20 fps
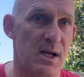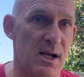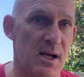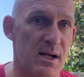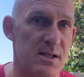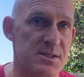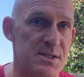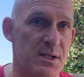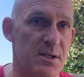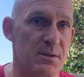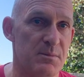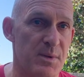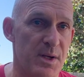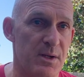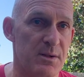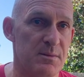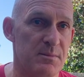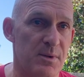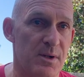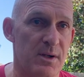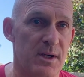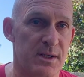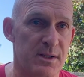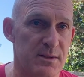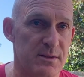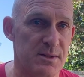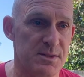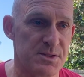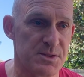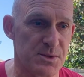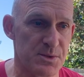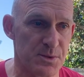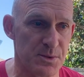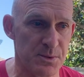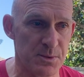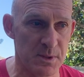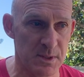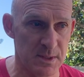hardtail mountain bike, and I do